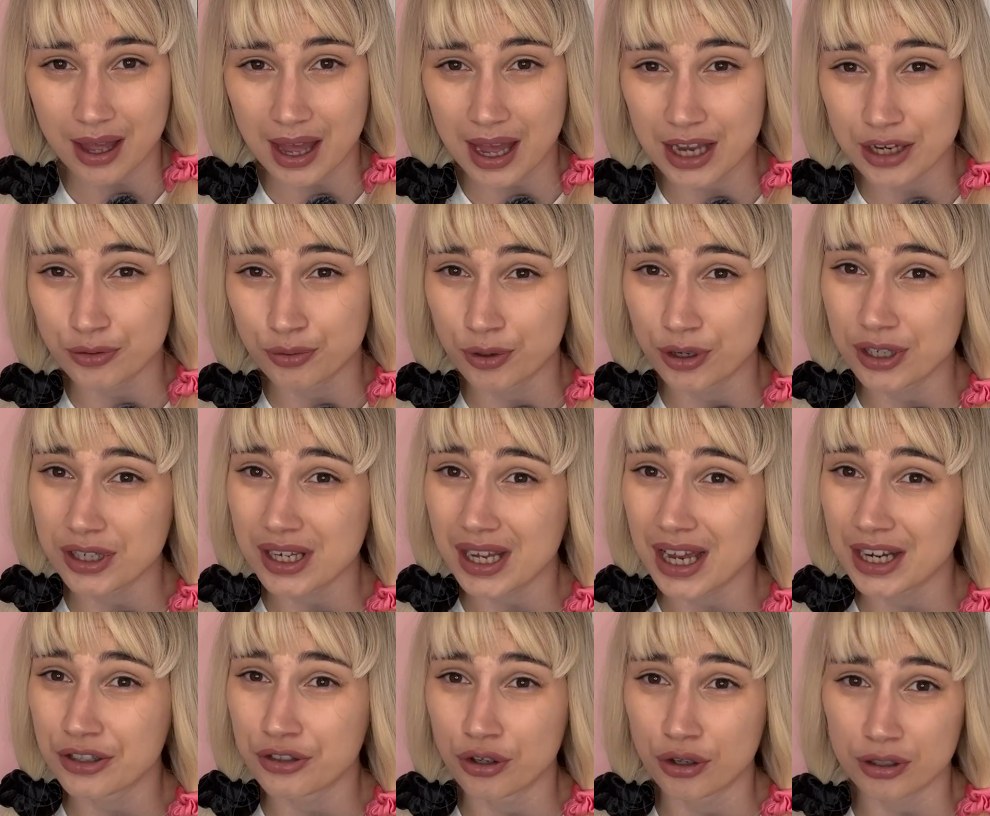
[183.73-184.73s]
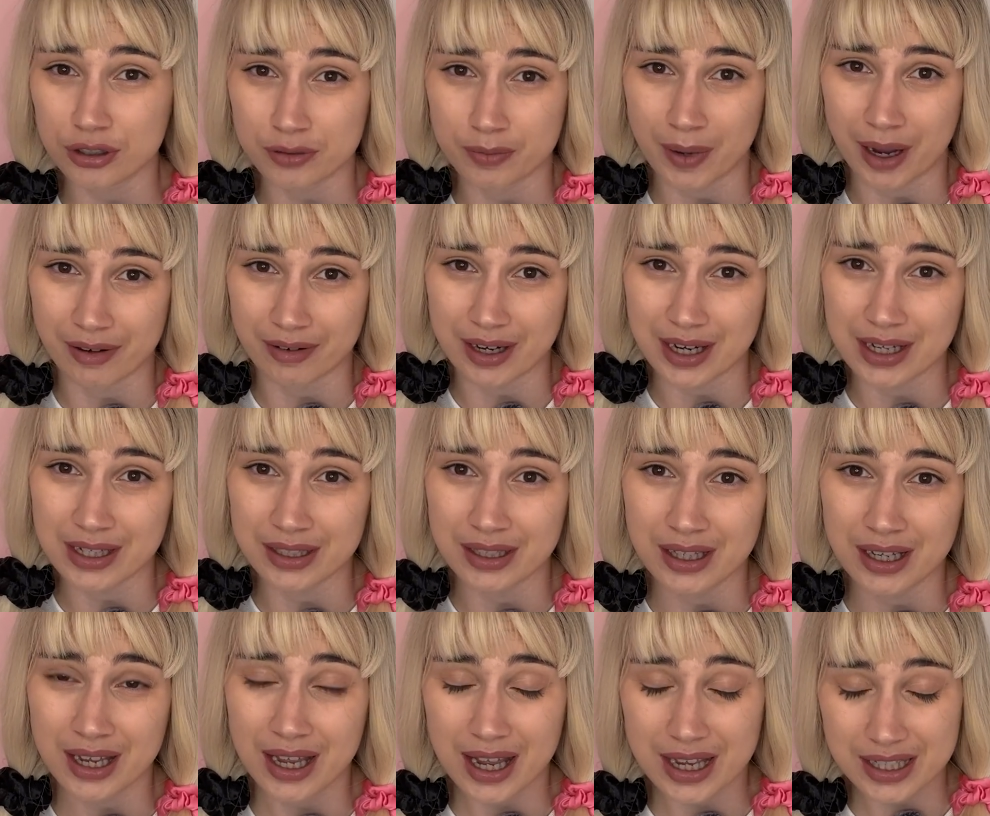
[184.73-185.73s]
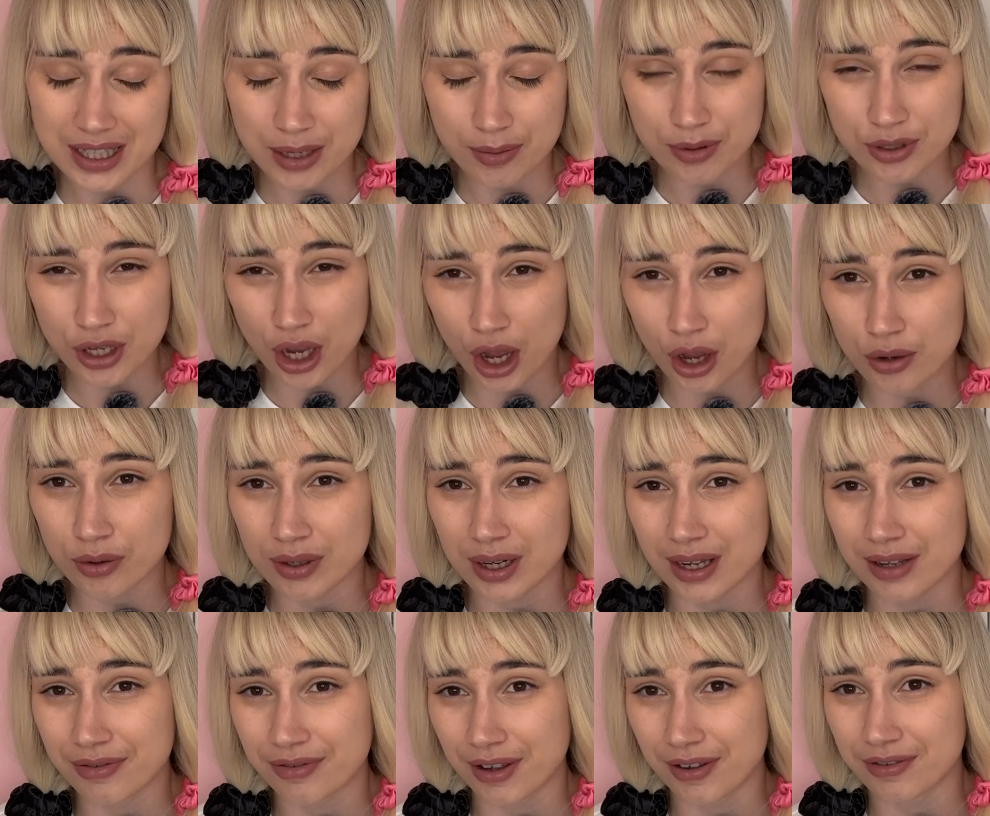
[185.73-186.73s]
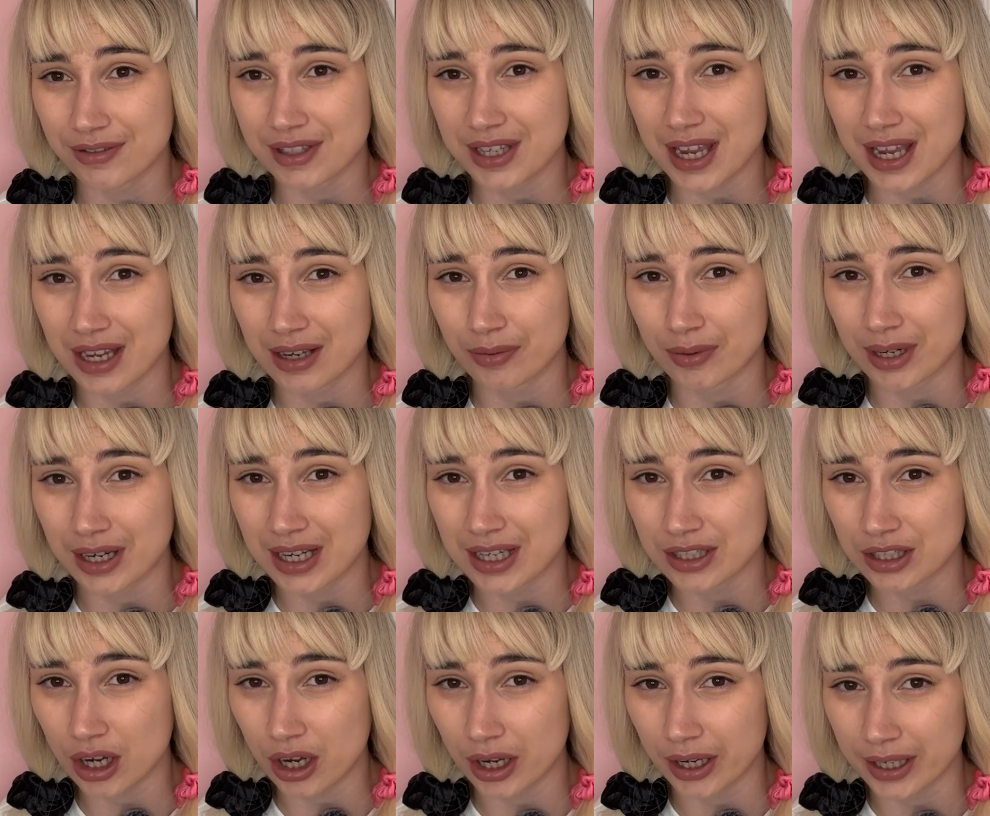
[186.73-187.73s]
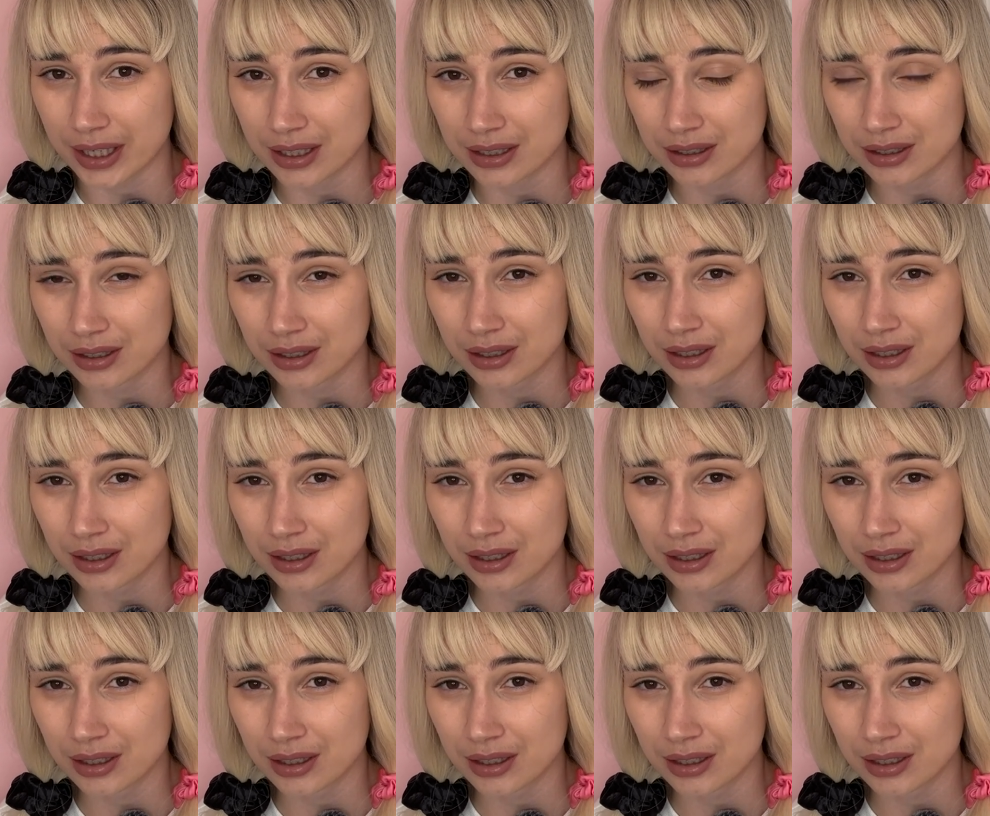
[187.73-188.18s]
Edward had not married, as he was only 15 when he died,